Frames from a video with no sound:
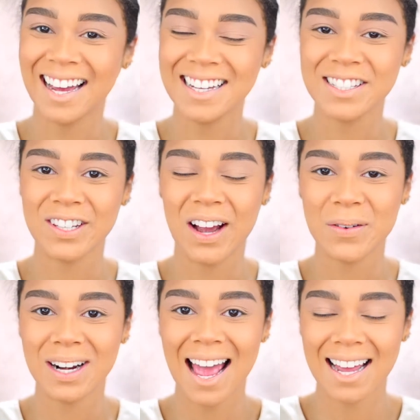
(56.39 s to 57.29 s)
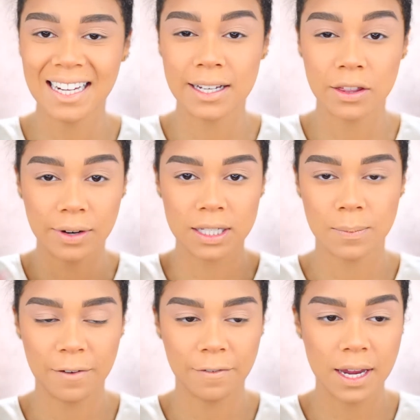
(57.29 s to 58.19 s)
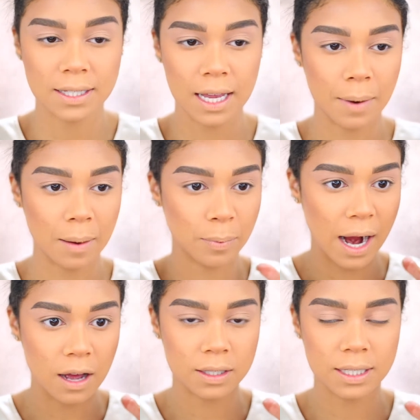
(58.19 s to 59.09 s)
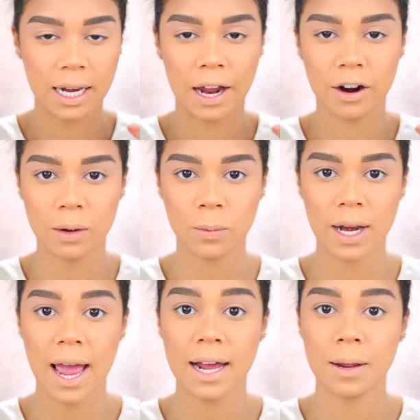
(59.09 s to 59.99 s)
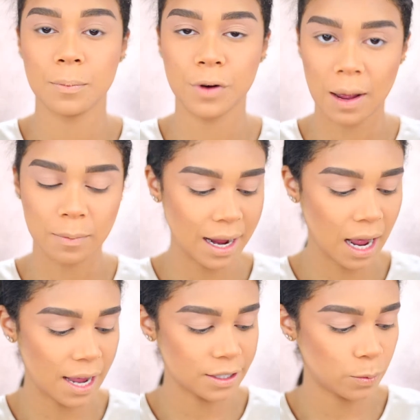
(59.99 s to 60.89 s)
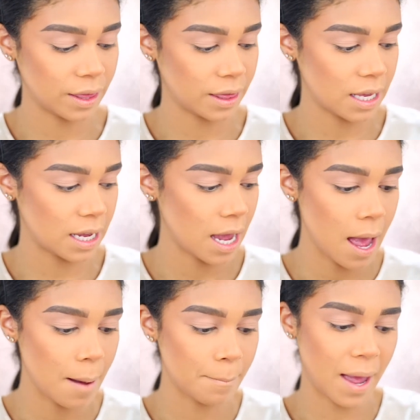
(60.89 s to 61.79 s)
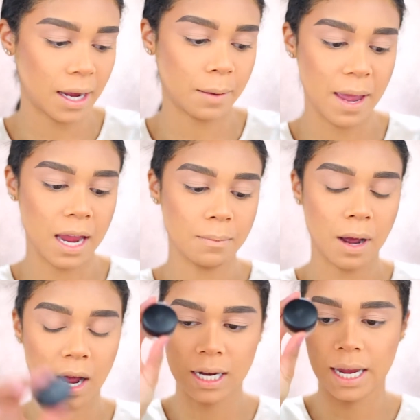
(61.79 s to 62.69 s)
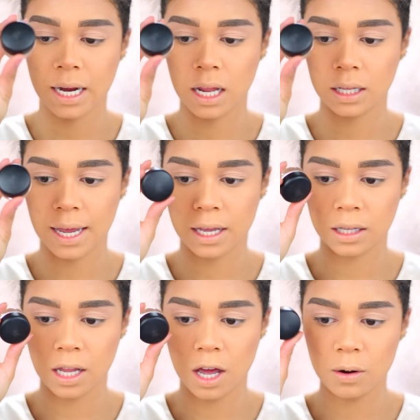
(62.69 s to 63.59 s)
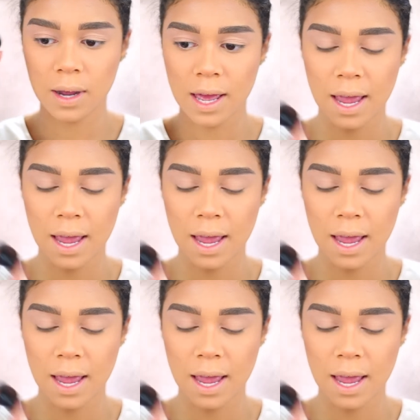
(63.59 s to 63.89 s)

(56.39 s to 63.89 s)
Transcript: guys, so I went ahead and did the rest of my face and my brows, and I already went ahead and primed my eyes with the MAC Paint Pot in Lay and Low,